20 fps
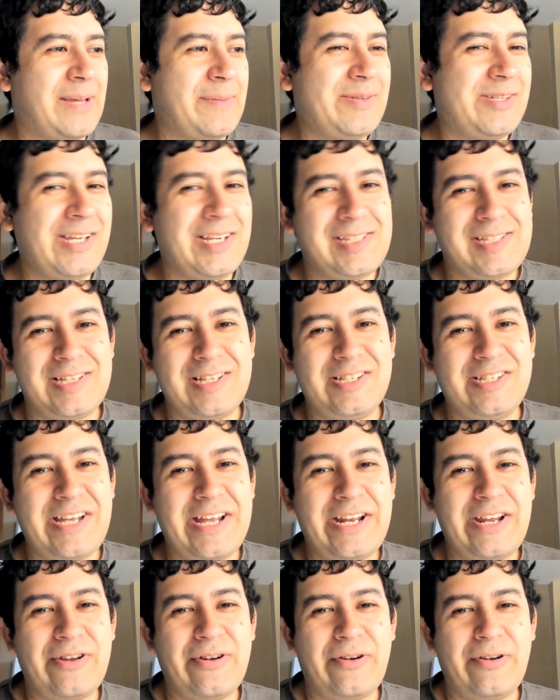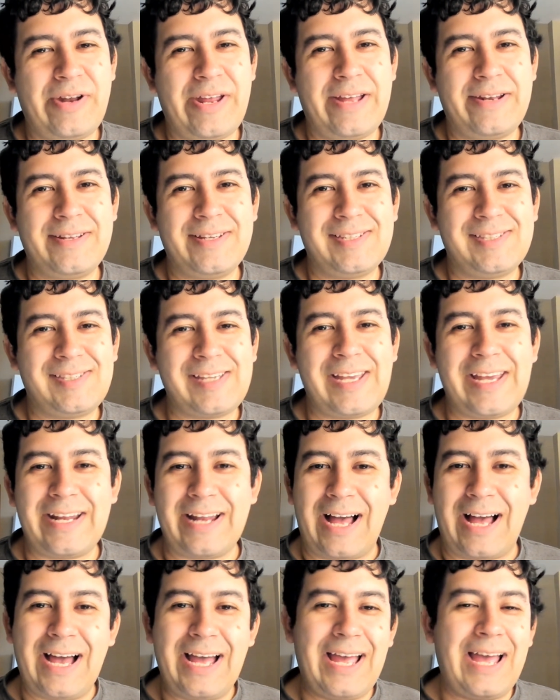I'm Jason JD Hernandez
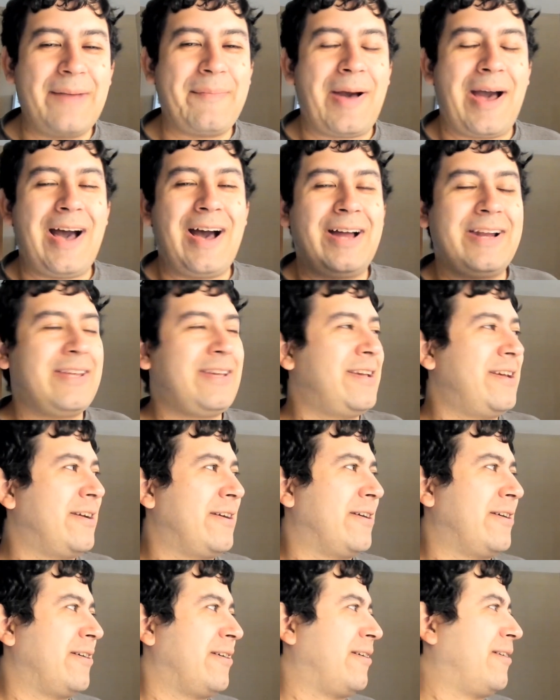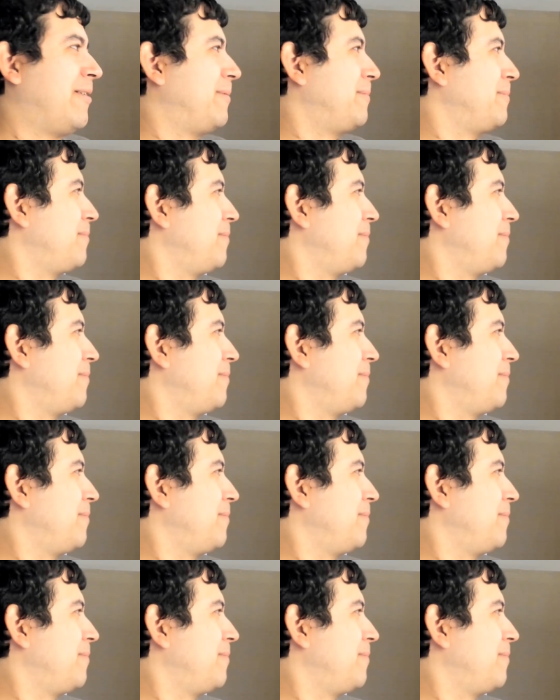saying I am out of here.